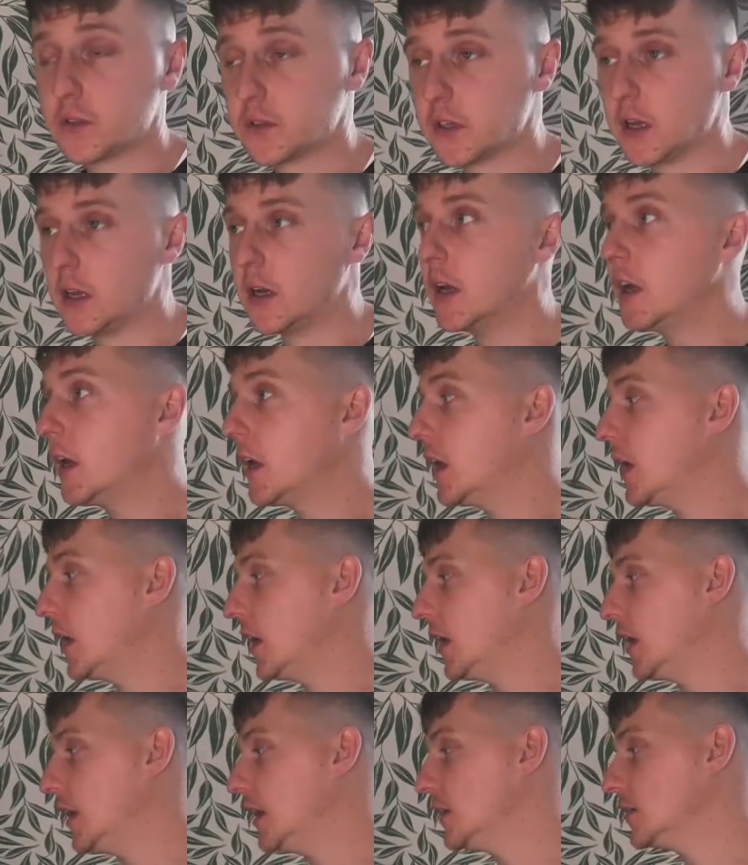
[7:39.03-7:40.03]
So
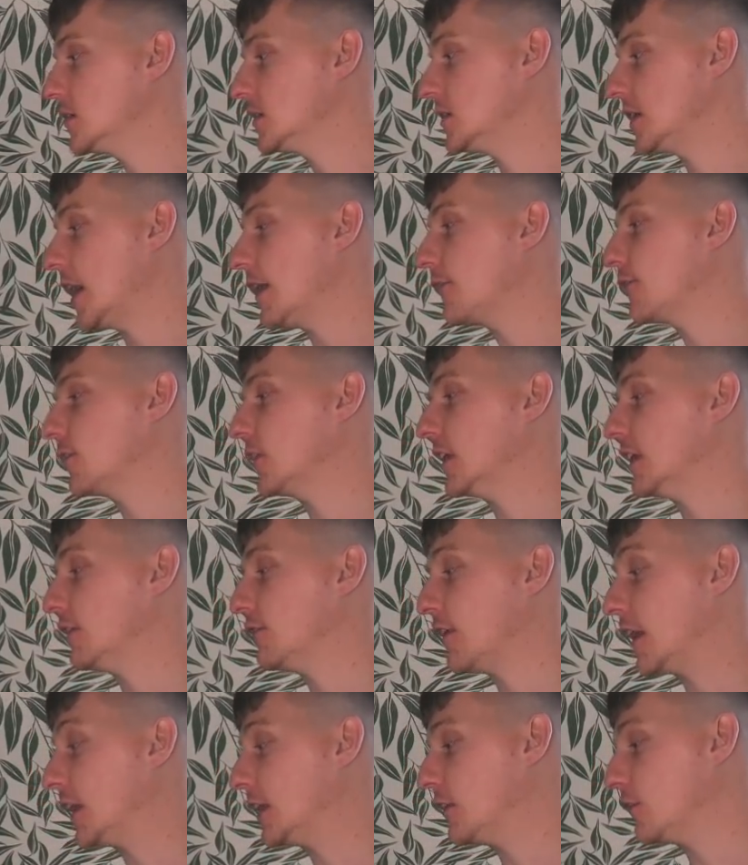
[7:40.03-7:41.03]
it is definitely
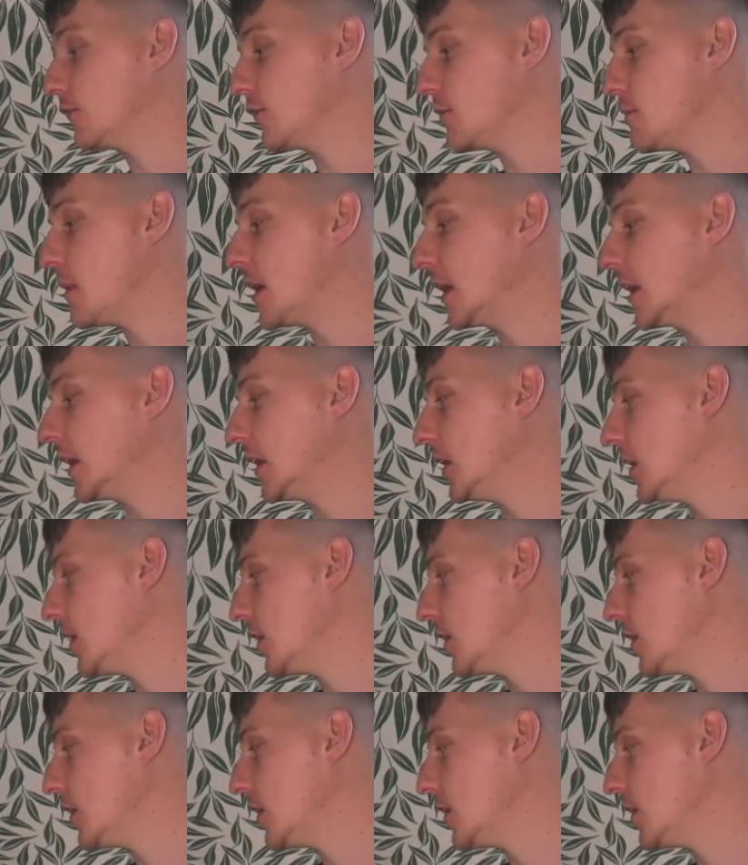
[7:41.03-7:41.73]
value for money.